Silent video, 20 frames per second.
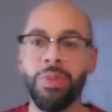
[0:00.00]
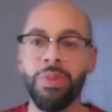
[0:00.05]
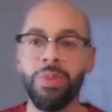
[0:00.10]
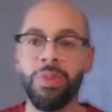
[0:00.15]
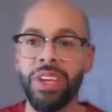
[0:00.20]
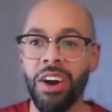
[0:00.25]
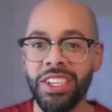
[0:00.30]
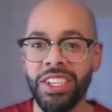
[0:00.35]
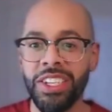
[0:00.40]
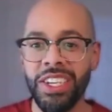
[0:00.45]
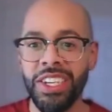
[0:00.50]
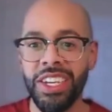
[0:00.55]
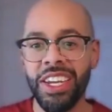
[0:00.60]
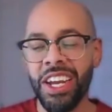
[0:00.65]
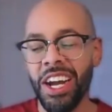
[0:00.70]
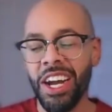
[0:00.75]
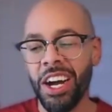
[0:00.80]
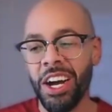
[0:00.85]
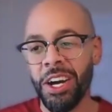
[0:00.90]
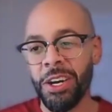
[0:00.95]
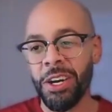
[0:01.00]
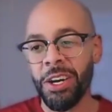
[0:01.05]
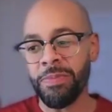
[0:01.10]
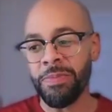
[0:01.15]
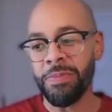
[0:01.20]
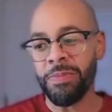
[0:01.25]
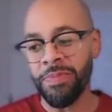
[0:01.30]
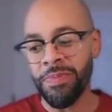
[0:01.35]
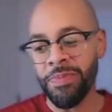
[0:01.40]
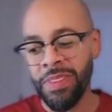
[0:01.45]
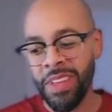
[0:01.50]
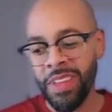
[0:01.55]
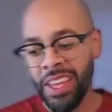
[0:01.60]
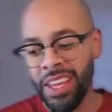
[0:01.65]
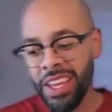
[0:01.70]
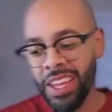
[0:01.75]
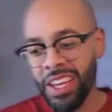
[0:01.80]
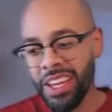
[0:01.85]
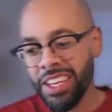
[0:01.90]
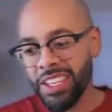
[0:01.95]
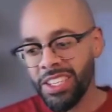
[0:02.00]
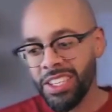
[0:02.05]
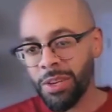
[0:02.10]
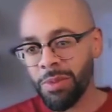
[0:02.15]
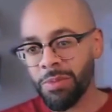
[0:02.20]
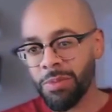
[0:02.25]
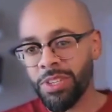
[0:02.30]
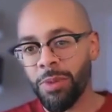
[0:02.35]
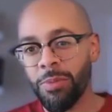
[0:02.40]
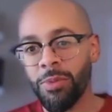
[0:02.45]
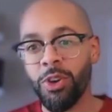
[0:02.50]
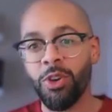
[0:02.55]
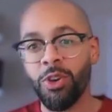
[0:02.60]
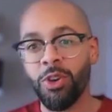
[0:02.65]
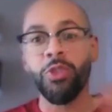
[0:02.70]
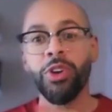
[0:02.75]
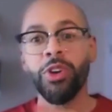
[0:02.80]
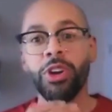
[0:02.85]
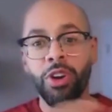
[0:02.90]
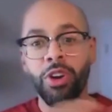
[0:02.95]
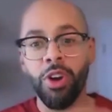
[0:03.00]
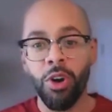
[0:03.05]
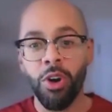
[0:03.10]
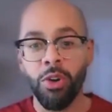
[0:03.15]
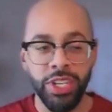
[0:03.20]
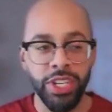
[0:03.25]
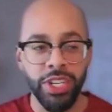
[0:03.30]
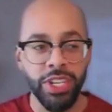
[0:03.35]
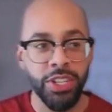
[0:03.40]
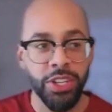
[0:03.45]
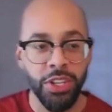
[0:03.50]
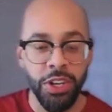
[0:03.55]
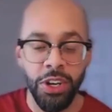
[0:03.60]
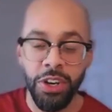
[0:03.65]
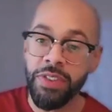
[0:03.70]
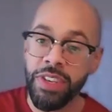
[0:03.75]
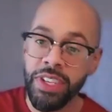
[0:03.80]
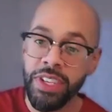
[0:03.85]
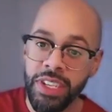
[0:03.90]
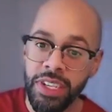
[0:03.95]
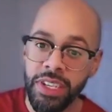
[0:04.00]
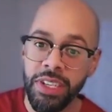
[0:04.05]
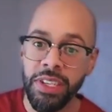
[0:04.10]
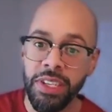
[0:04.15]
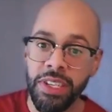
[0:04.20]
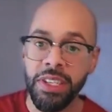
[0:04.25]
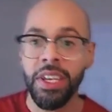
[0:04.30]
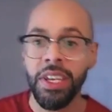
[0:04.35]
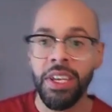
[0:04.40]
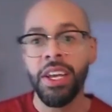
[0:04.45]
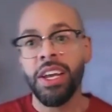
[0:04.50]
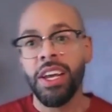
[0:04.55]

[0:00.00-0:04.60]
we'll be launching some career coaching services